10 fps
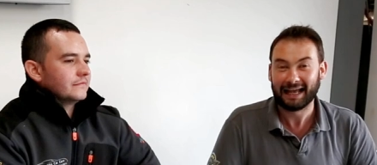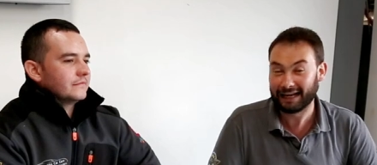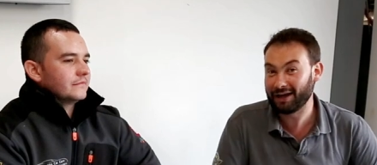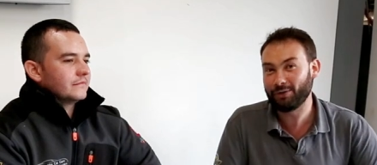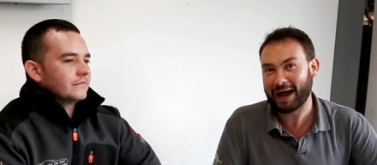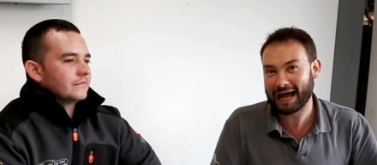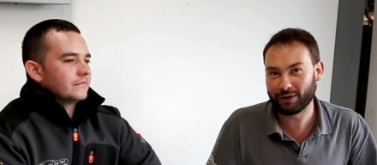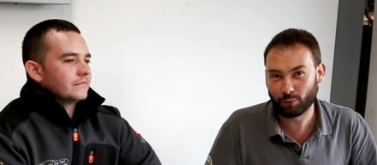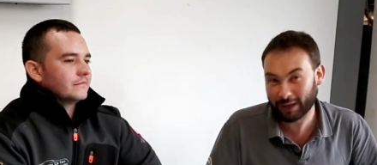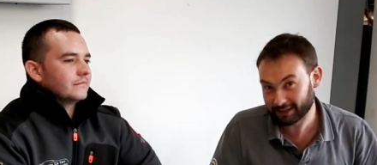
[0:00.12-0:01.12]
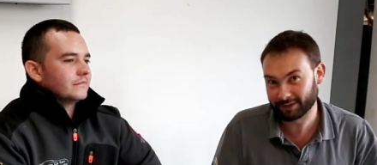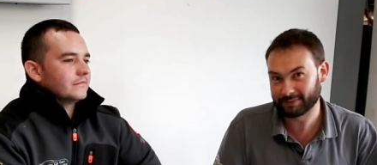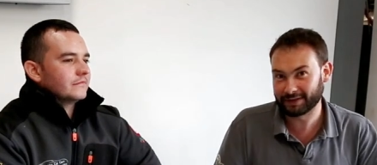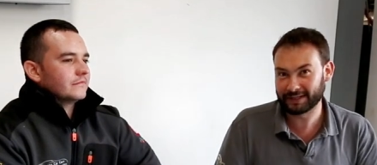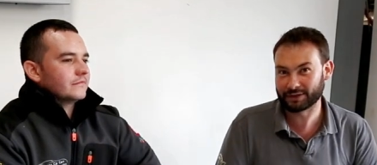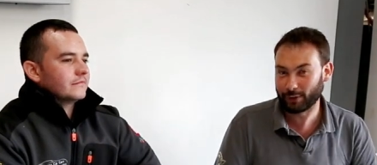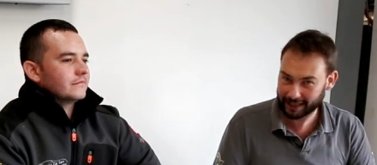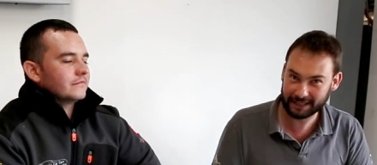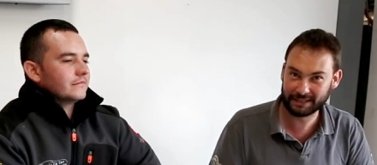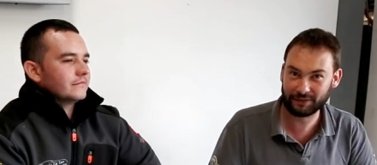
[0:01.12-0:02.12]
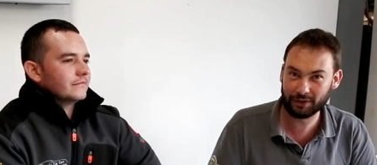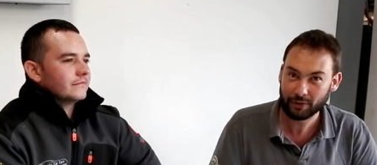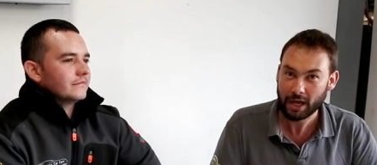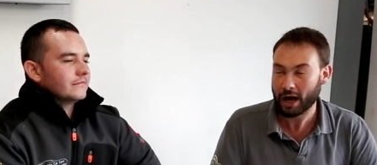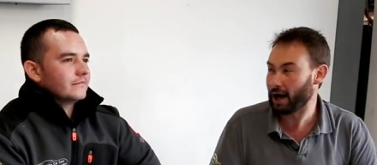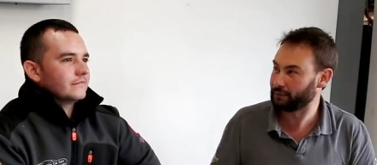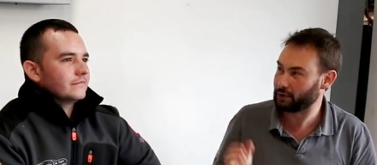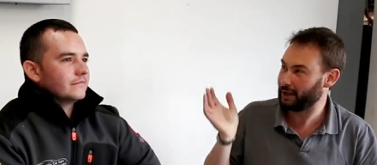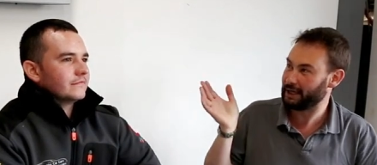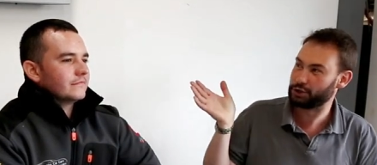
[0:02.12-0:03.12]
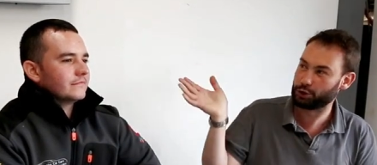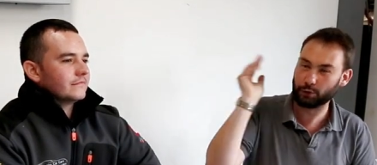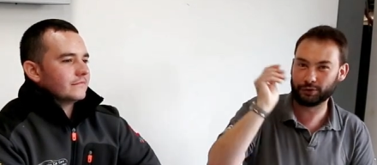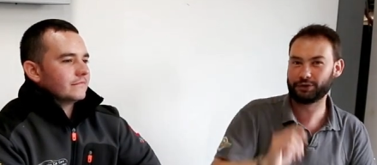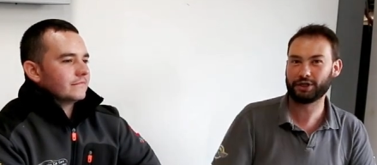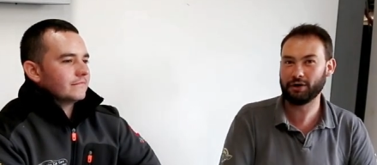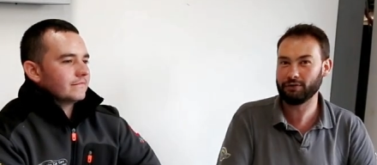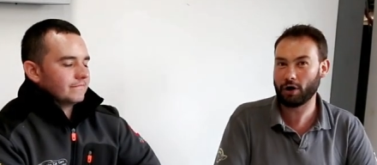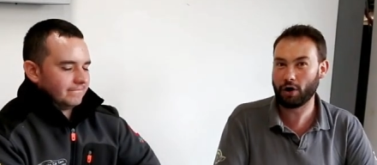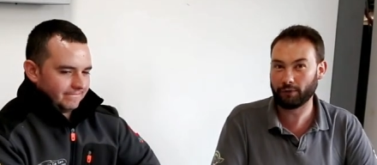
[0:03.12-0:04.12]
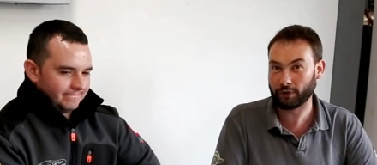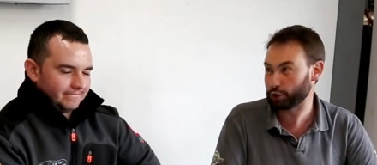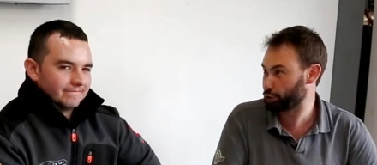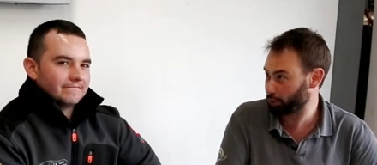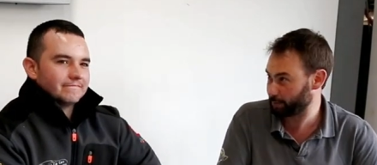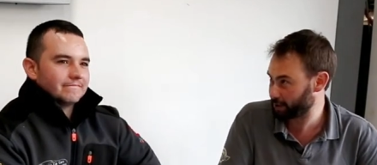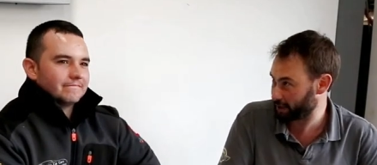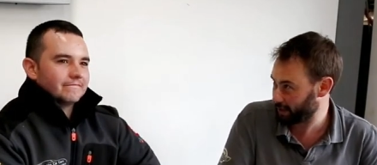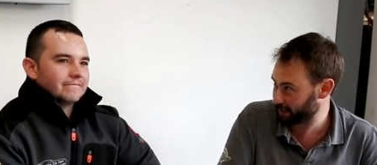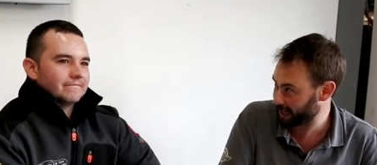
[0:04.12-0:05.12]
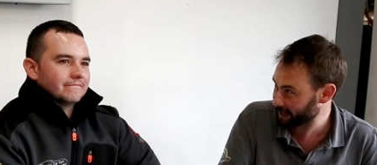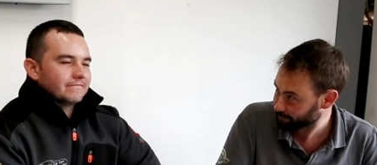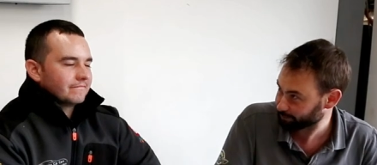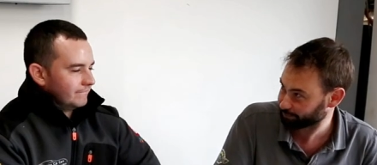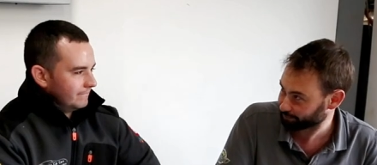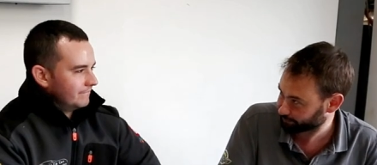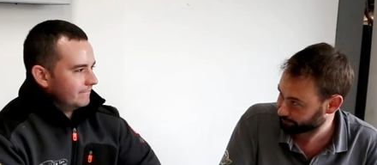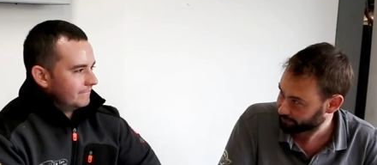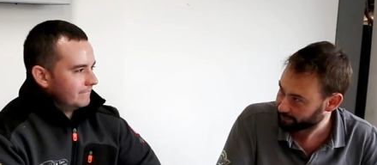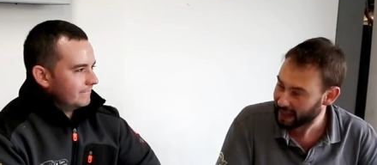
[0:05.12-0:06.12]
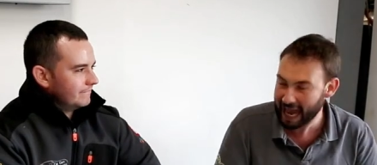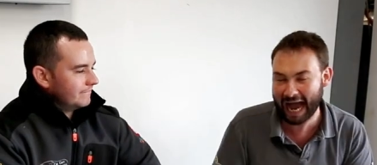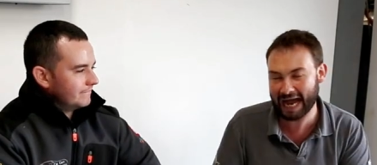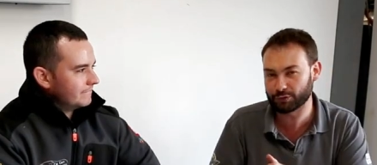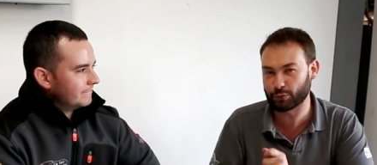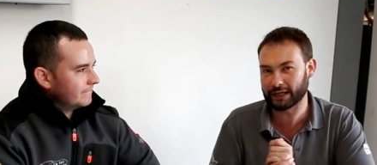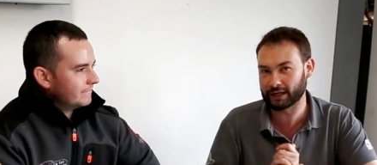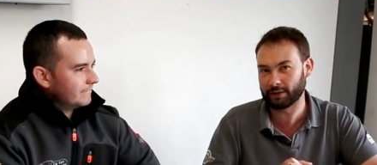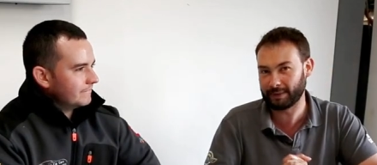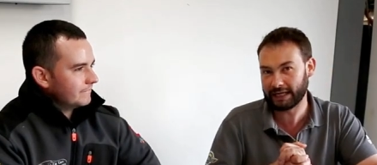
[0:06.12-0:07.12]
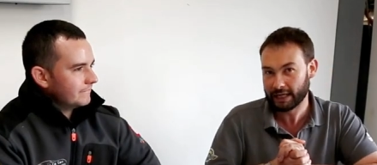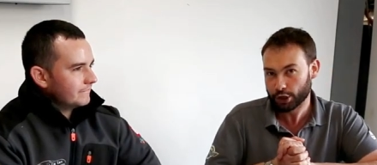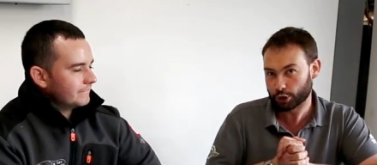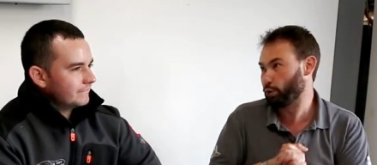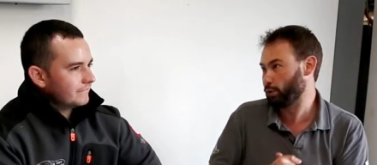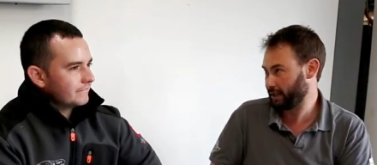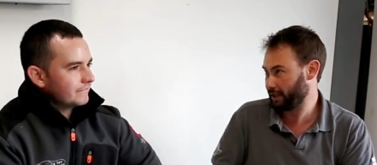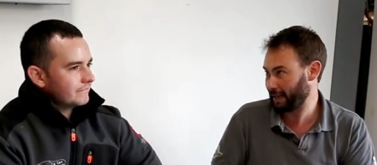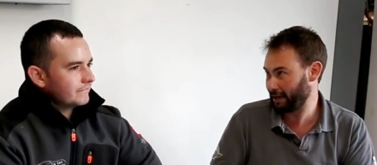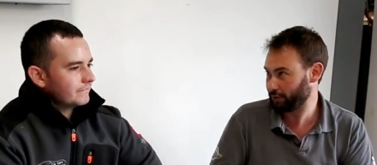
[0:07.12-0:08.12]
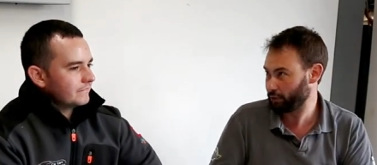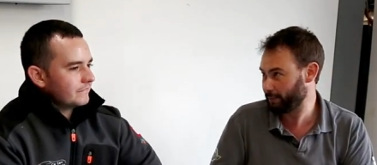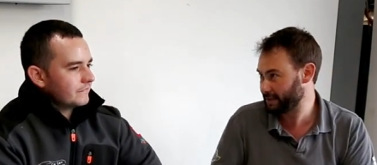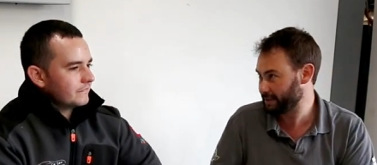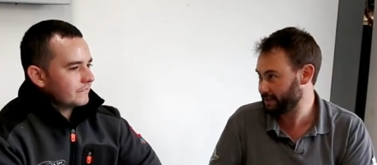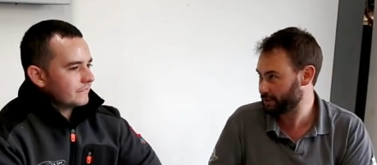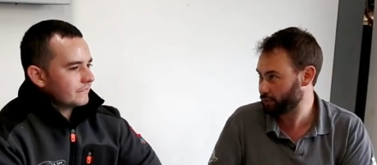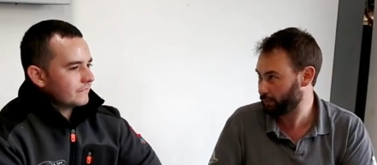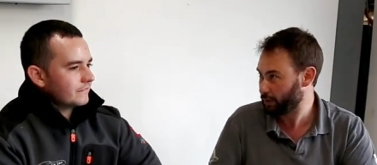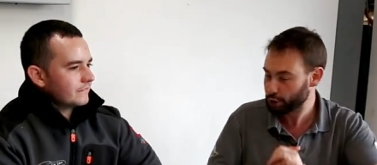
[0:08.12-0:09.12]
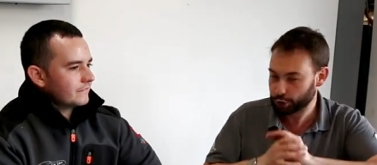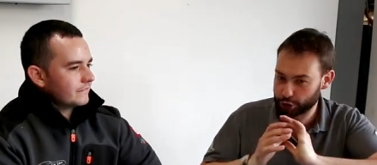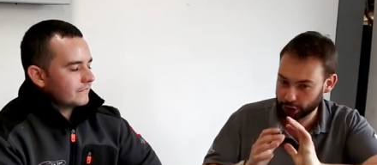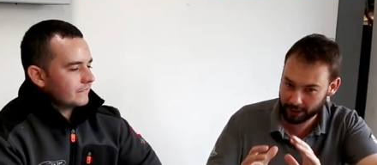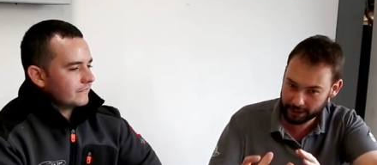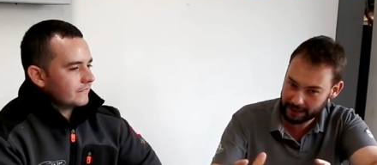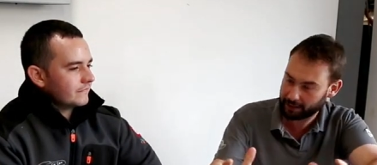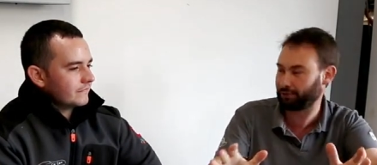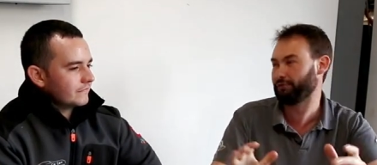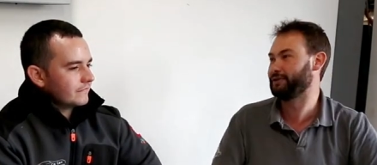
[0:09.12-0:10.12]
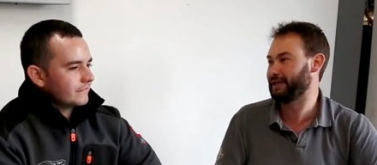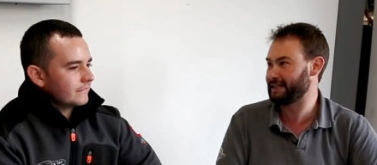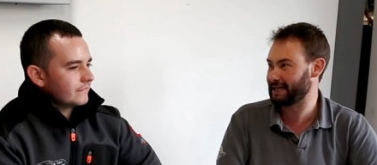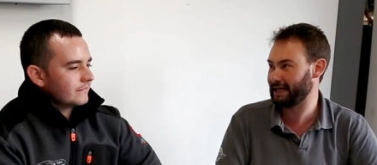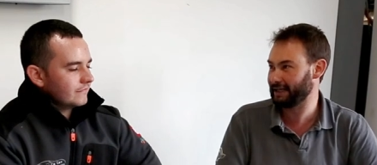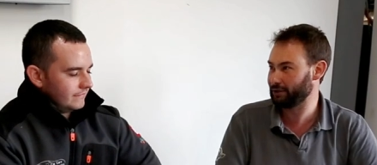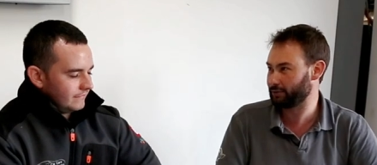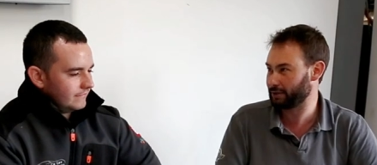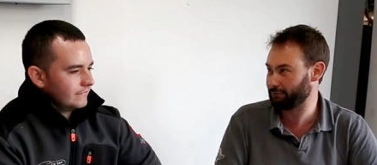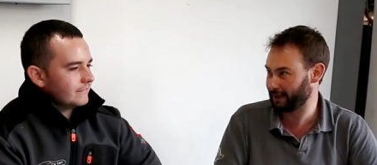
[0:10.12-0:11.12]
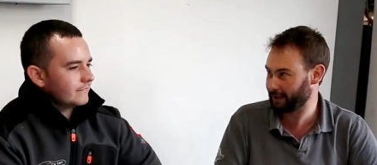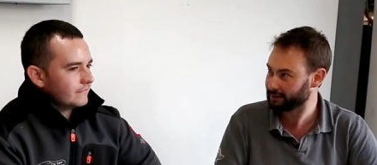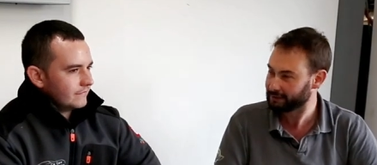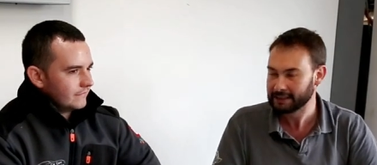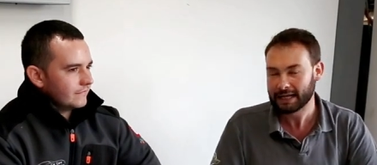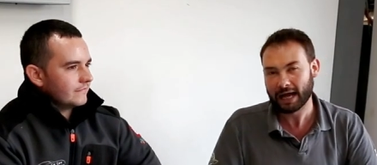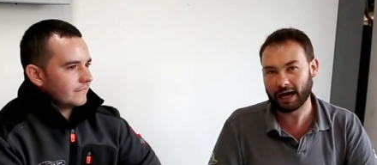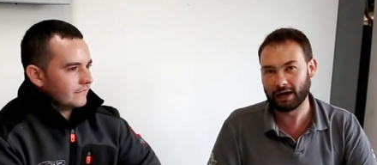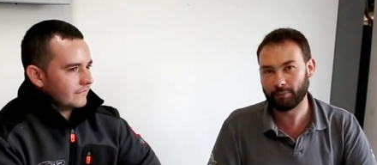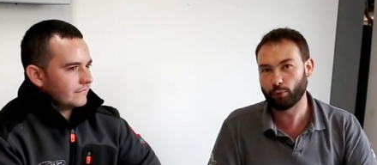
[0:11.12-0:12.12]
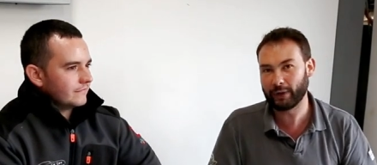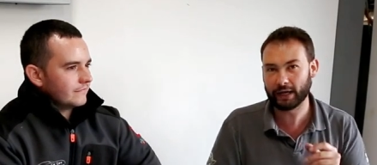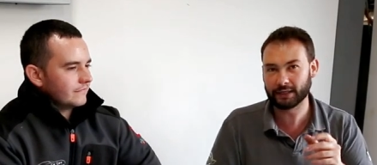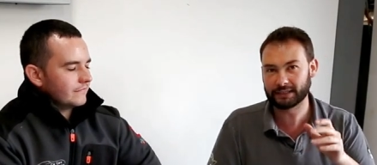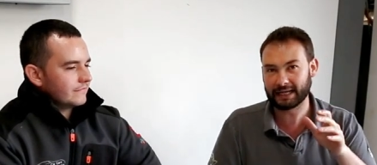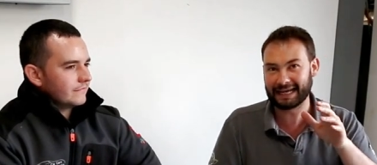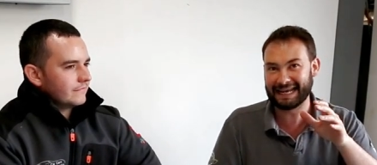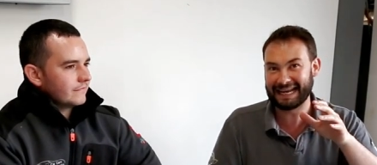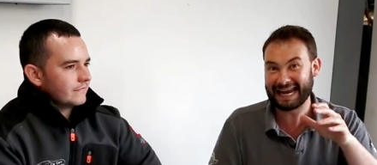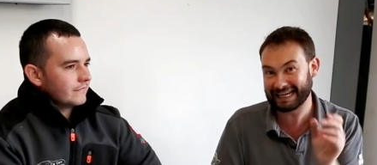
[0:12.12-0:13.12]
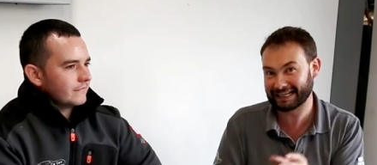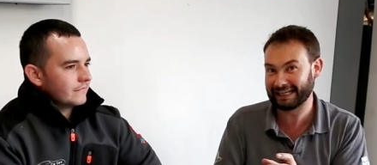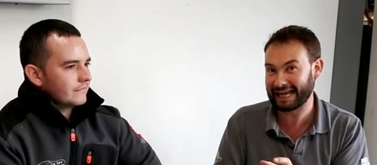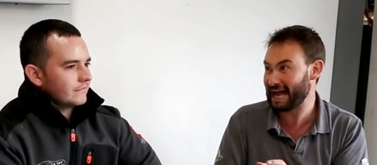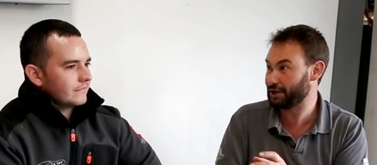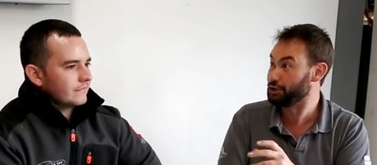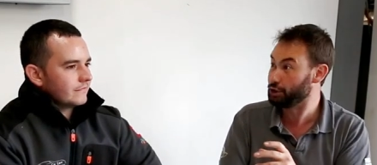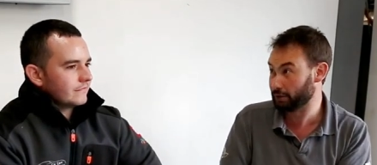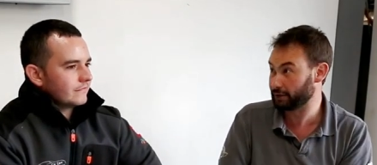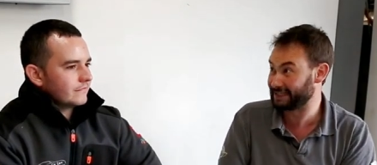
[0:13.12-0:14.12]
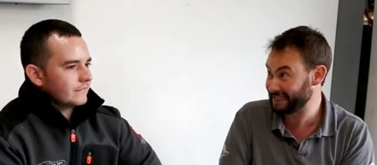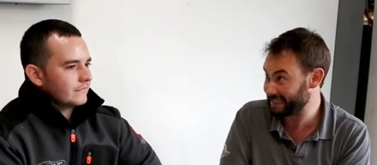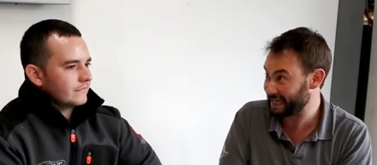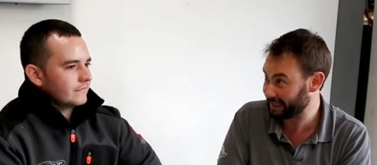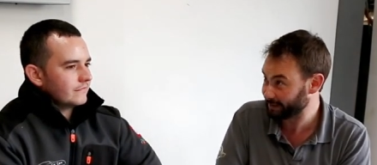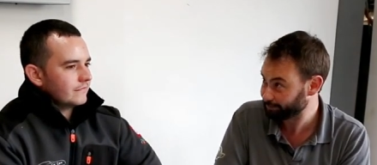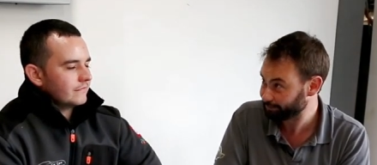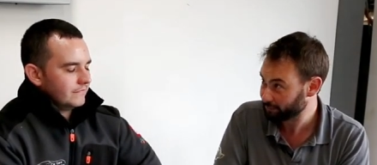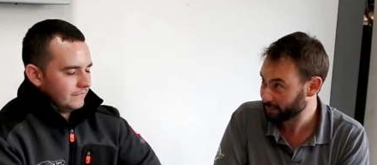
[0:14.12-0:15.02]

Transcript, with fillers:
Speaker 1: Hello and welcome to this quick interview. I've got here Jordan Shone of Shropshire Car Care, and we're going to be talking about your business, your journey through detailing, your career. We are today in Hinckley at New Look Detailing,